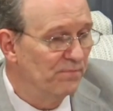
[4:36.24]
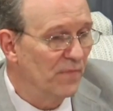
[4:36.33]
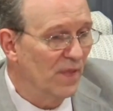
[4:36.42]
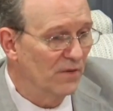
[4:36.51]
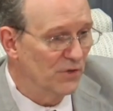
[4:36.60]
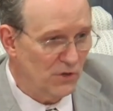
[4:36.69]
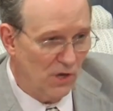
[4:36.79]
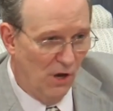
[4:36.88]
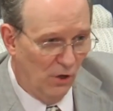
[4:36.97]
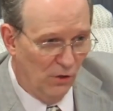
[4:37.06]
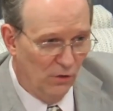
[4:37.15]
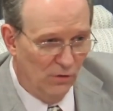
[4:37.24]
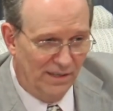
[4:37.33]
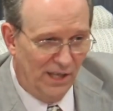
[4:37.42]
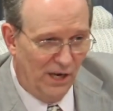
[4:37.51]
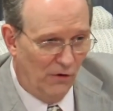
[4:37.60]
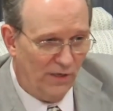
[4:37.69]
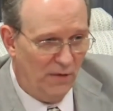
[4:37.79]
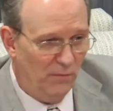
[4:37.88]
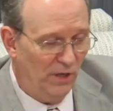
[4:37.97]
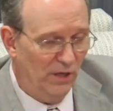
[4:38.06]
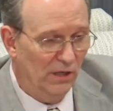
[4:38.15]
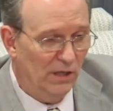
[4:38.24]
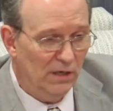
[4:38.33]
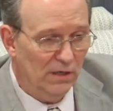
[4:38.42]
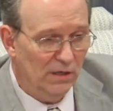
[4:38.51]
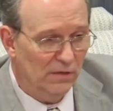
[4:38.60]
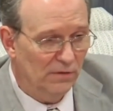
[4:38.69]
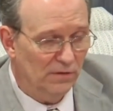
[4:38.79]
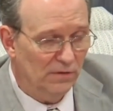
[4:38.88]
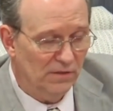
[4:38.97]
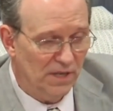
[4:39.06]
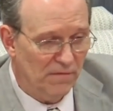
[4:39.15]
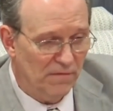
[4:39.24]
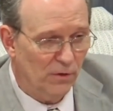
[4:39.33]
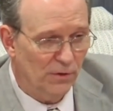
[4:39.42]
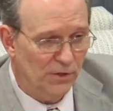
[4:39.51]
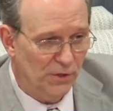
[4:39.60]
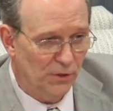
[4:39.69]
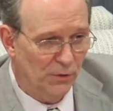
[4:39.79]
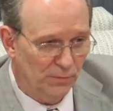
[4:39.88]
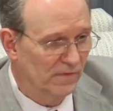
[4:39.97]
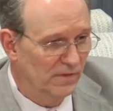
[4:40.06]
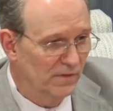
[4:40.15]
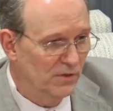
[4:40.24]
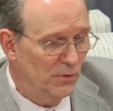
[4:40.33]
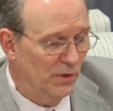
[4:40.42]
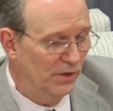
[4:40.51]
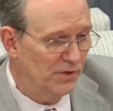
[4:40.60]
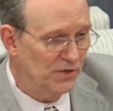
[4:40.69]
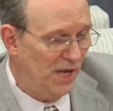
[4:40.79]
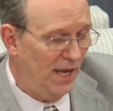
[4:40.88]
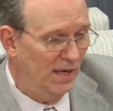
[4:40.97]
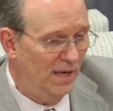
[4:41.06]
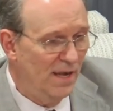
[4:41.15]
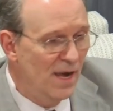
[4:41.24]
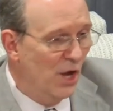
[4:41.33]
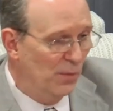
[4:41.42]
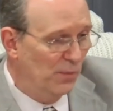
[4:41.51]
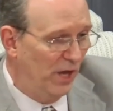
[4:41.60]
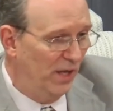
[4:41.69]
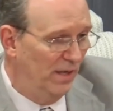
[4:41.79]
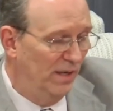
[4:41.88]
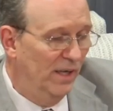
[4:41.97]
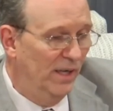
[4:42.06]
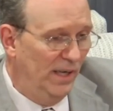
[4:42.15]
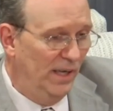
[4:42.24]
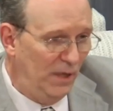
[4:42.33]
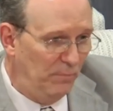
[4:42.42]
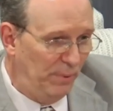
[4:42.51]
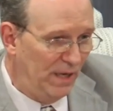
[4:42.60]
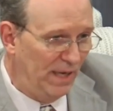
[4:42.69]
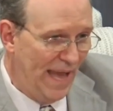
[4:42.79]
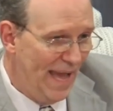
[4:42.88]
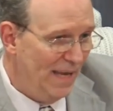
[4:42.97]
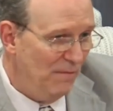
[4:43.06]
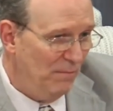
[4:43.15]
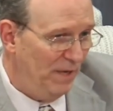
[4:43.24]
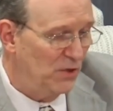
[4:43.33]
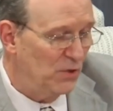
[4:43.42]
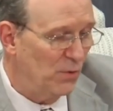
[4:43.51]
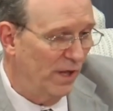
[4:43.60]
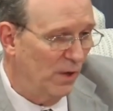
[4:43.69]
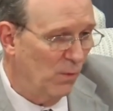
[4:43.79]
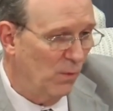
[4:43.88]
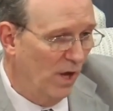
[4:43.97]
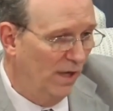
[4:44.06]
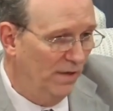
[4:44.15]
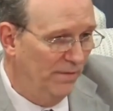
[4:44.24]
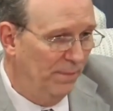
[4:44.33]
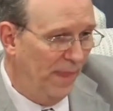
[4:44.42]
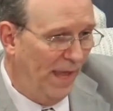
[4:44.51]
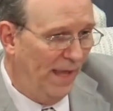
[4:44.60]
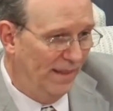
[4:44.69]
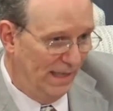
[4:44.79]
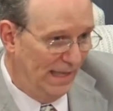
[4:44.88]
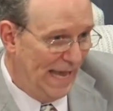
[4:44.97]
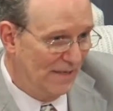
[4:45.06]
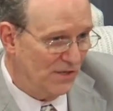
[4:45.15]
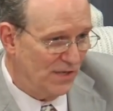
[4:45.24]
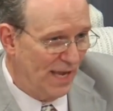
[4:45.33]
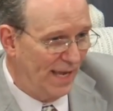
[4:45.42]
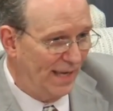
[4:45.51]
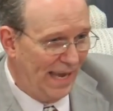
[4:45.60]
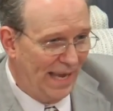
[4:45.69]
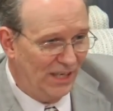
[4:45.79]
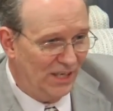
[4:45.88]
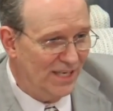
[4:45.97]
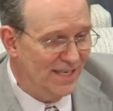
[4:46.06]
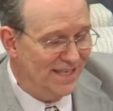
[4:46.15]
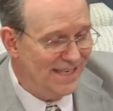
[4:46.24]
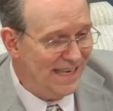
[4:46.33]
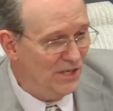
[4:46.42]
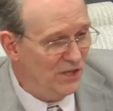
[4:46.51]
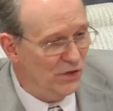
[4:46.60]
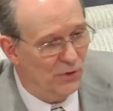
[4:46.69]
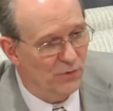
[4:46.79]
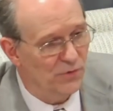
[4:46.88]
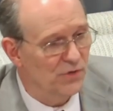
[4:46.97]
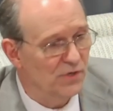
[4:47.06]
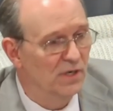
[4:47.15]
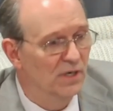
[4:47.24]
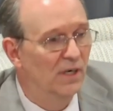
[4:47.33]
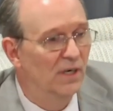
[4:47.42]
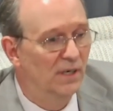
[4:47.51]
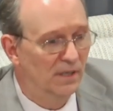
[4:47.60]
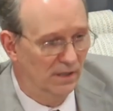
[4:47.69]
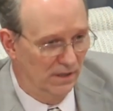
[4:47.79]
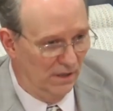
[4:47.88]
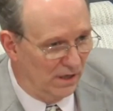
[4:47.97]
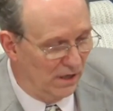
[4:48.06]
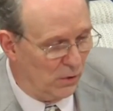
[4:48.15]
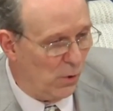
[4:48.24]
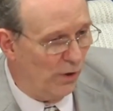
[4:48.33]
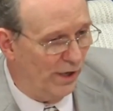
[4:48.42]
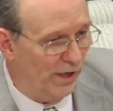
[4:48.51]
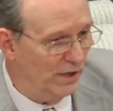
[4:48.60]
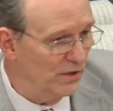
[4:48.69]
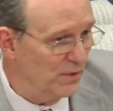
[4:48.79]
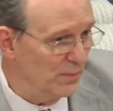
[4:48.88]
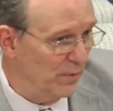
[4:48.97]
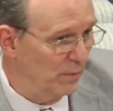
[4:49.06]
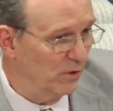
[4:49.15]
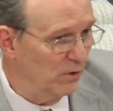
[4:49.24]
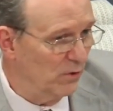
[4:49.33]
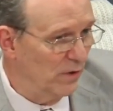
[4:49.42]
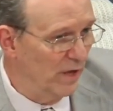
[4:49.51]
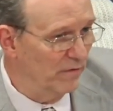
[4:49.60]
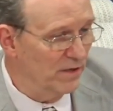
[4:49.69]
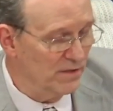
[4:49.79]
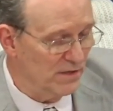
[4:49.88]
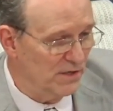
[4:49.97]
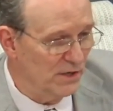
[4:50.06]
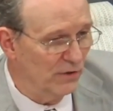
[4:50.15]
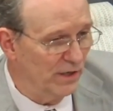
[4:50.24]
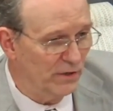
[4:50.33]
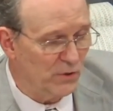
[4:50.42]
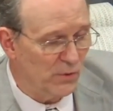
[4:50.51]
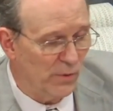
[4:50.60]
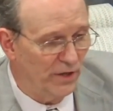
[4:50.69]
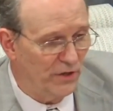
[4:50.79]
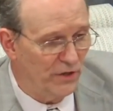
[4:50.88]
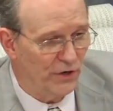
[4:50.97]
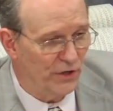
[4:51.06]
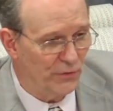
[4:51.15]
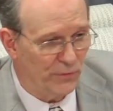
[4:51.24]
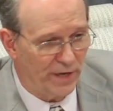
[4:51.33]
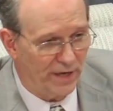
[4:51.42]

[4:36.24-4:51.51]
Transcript: So, it can be a little difficult to understand, but it began May 21, the last day, and continues according to biblical evidence until the year 2033,